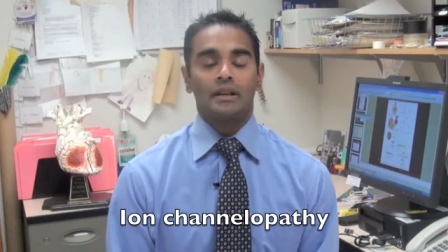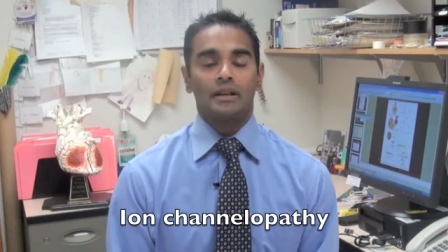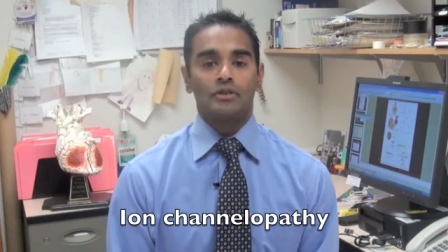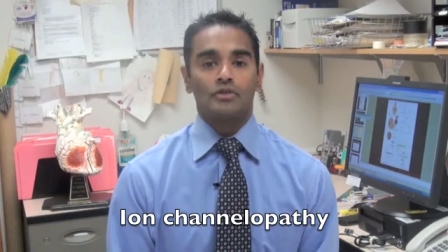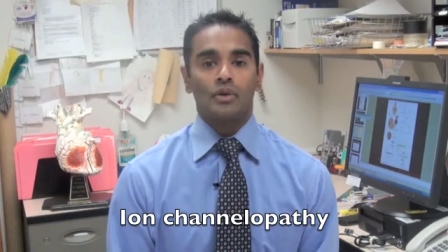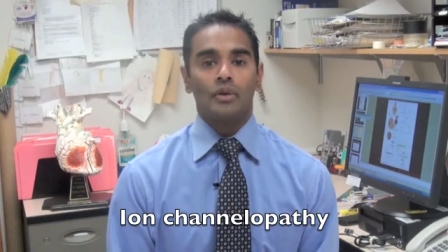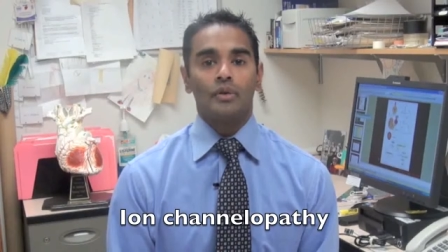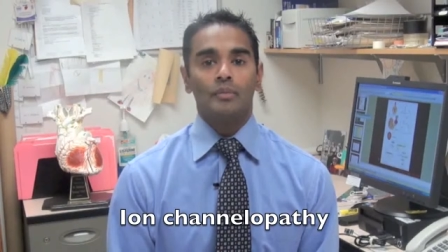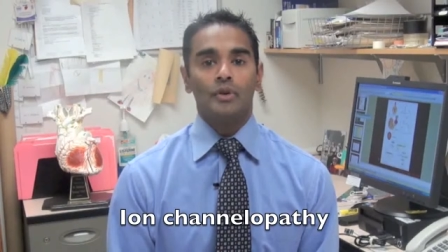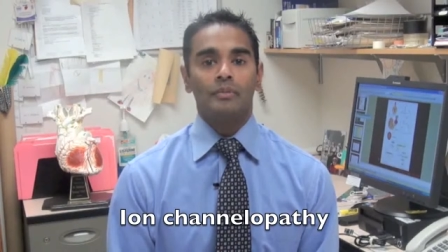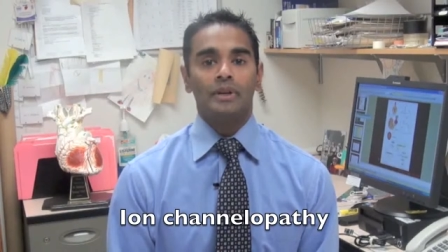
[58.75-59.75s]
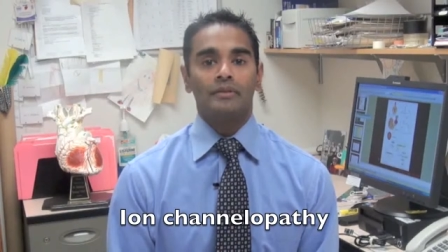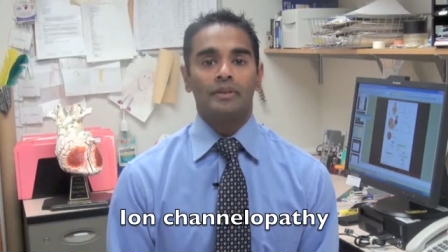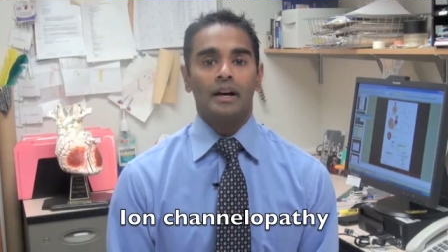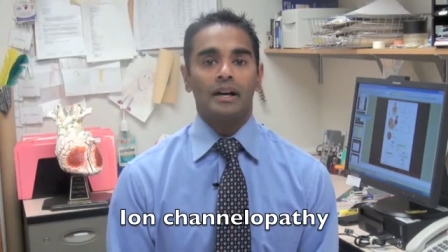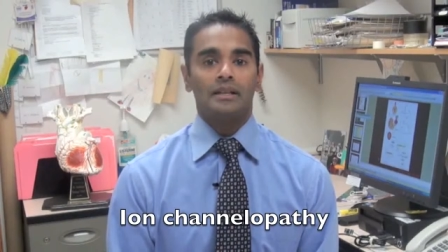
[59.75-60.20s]
that control the movement
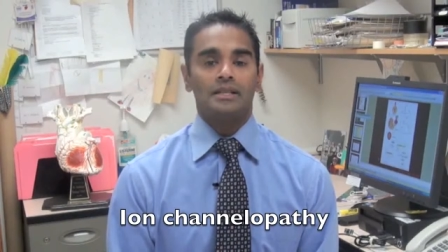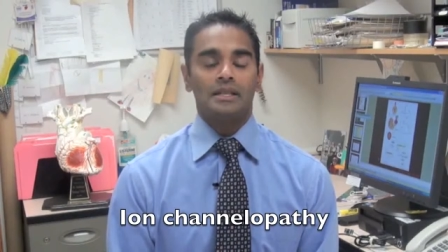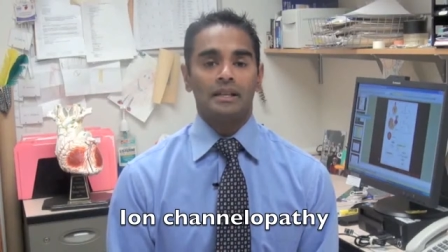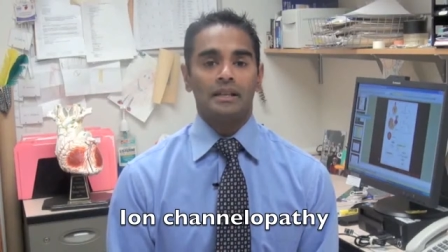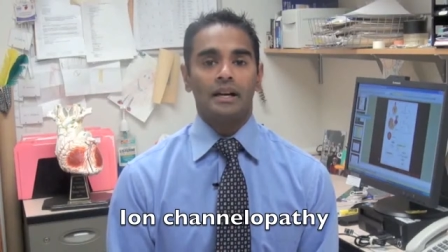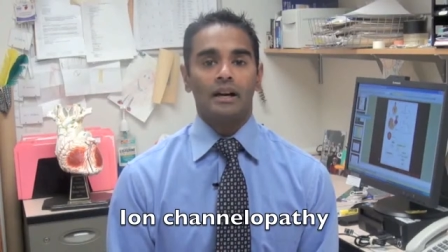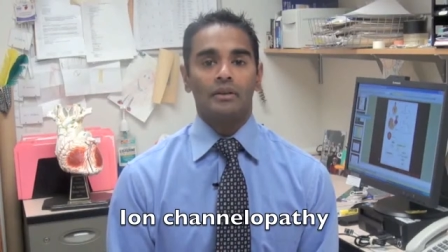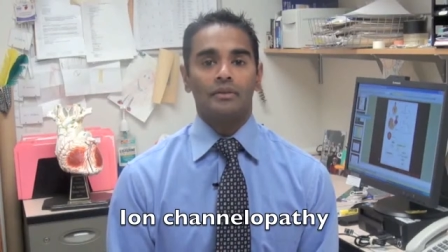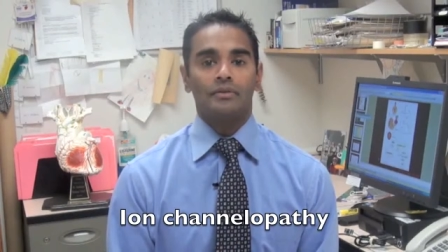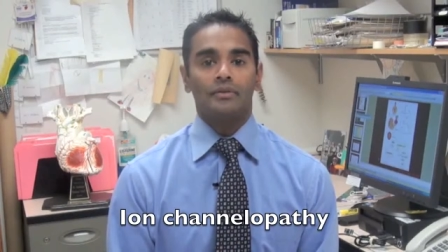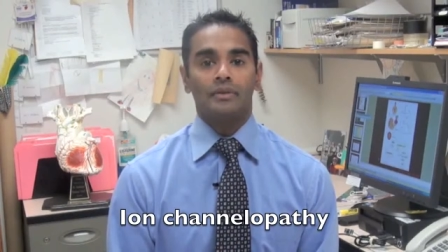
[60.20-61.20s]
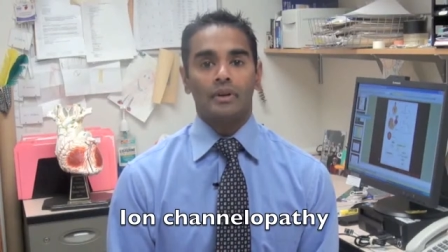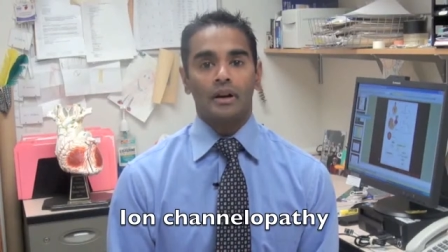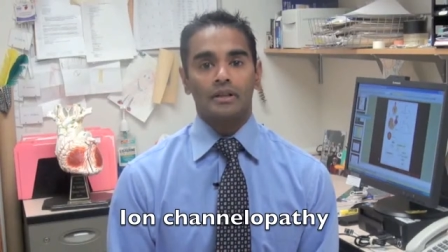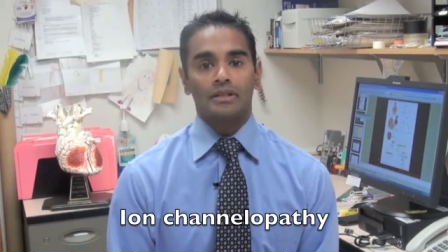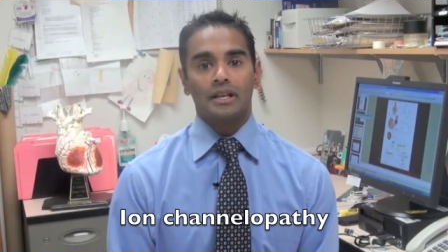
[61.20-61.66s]
of ions in and out of
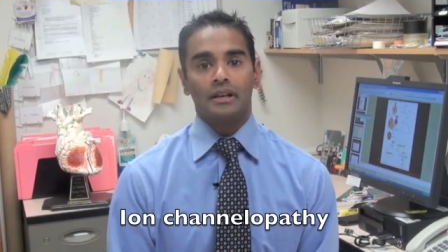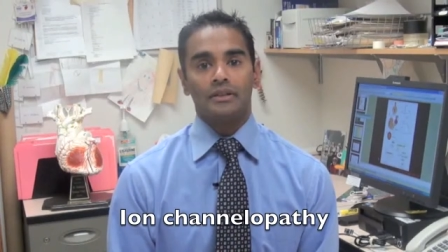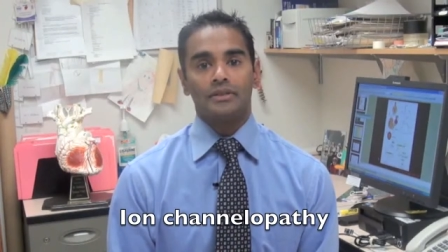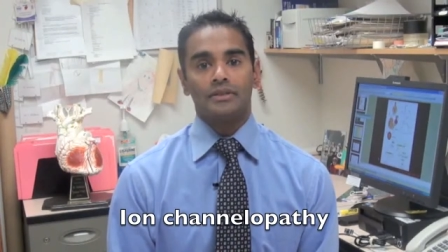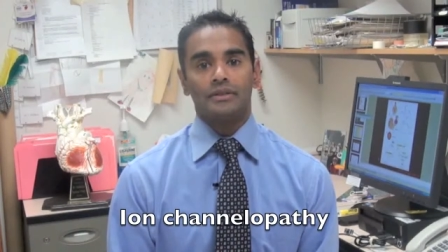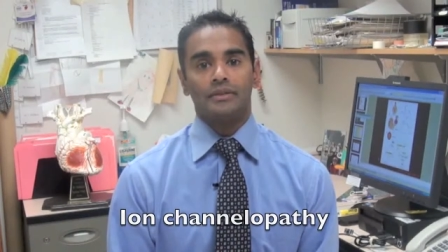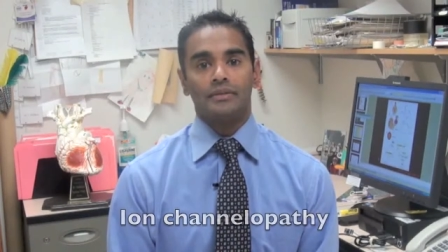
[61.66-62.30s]
heart cells.